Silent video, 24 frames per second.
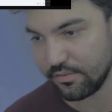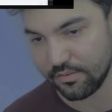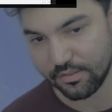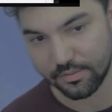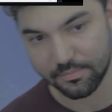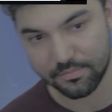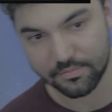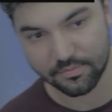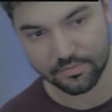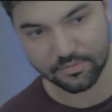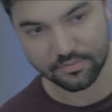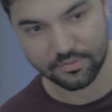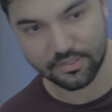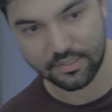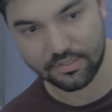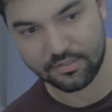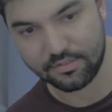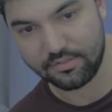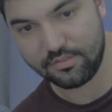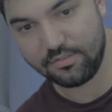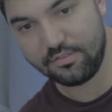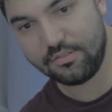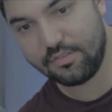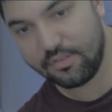I'm
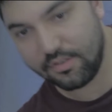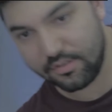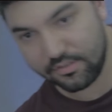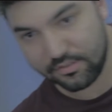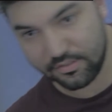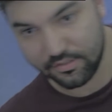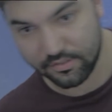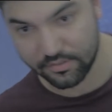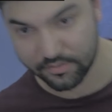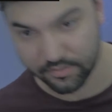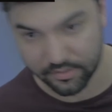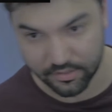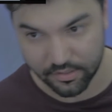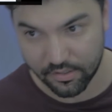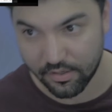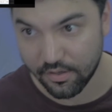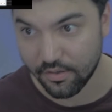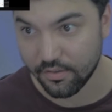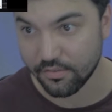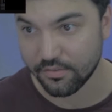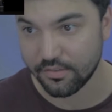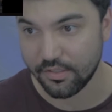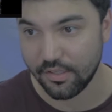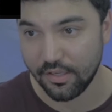taking Todd Gurley
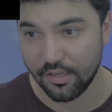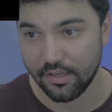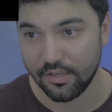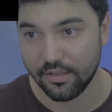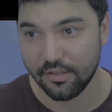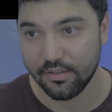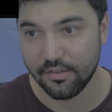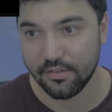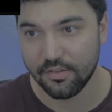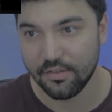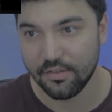all day.